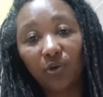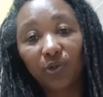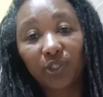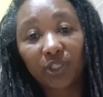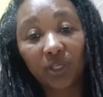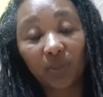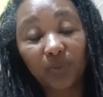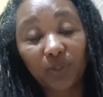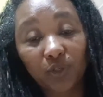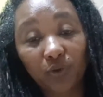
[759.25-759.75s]

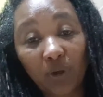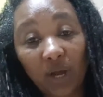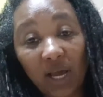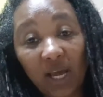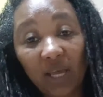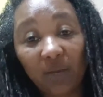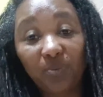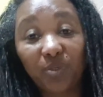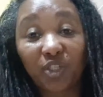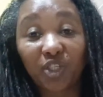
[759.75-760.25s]

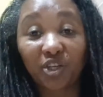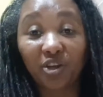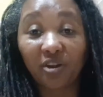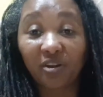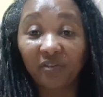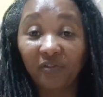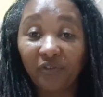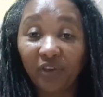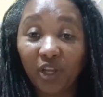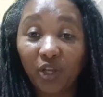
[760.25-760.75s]
Subscribe, share
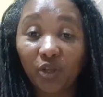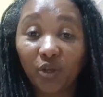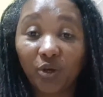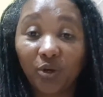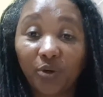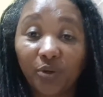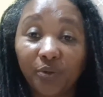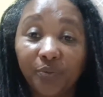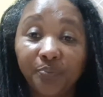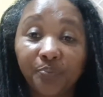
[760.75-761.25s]
the
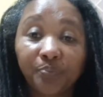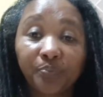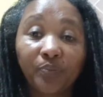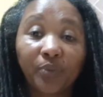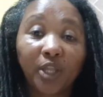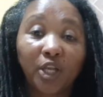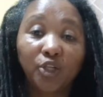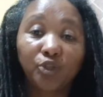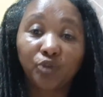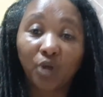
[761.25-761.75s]
video,
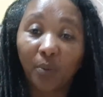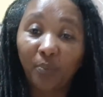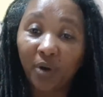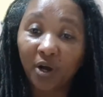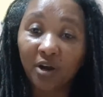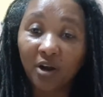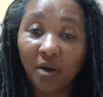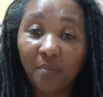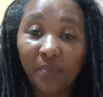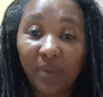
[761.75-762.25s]
drop a
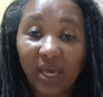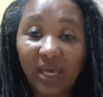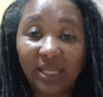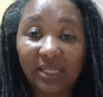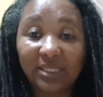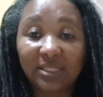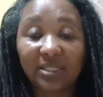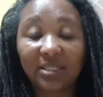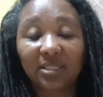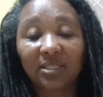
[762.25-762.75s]

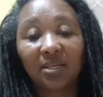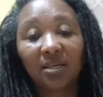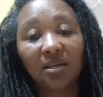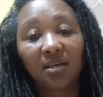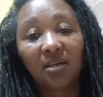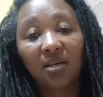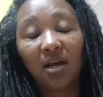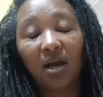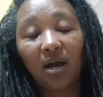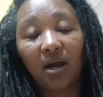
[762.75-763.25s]
comment,
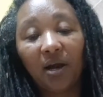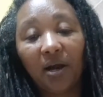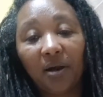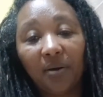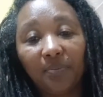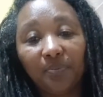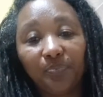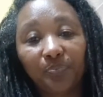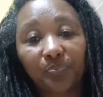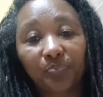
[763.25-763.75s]

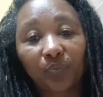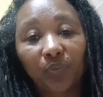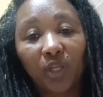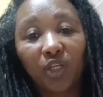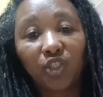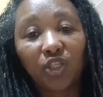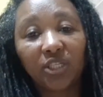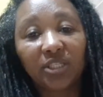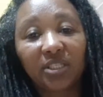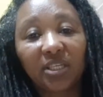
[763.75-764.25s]

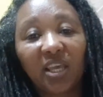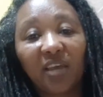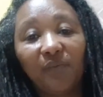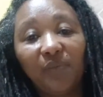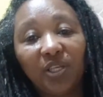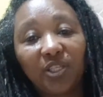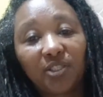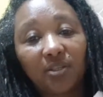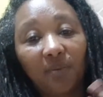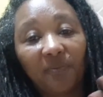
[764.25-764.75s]
just to give
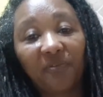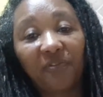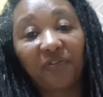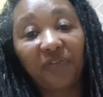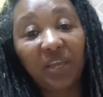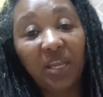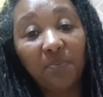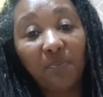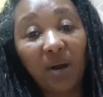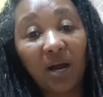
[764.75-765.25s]
me some
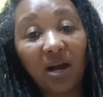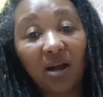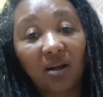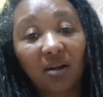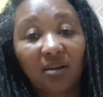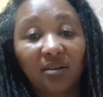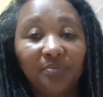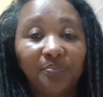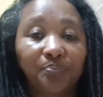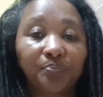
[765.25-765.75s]
feedback
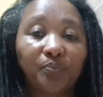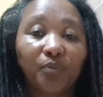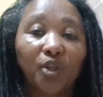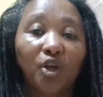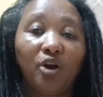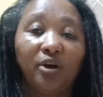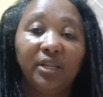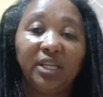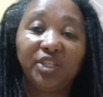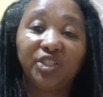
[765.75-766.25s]

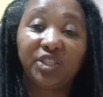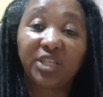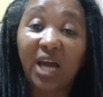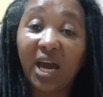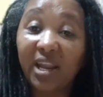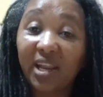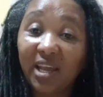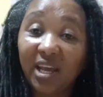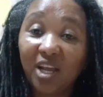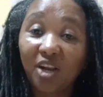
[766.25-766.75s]
on the
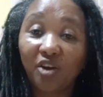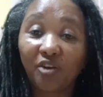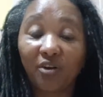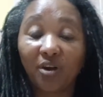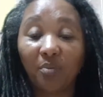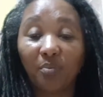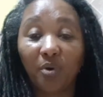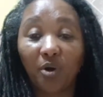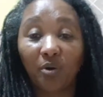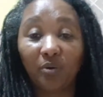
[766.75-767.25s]
channel or
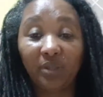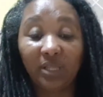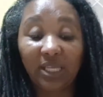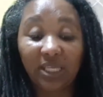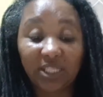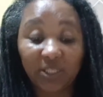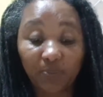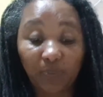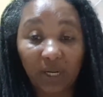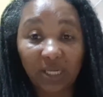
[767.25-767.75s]
about
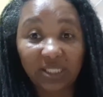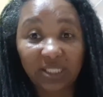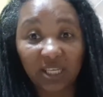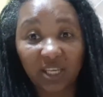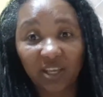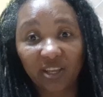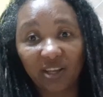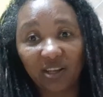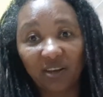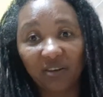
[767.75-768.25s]
this
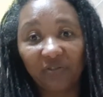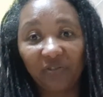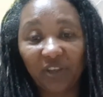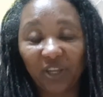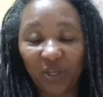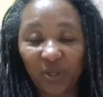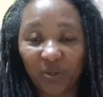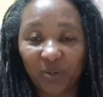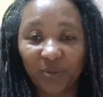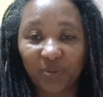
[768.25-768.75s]
particular
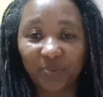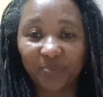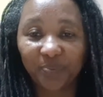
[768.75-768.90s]
video.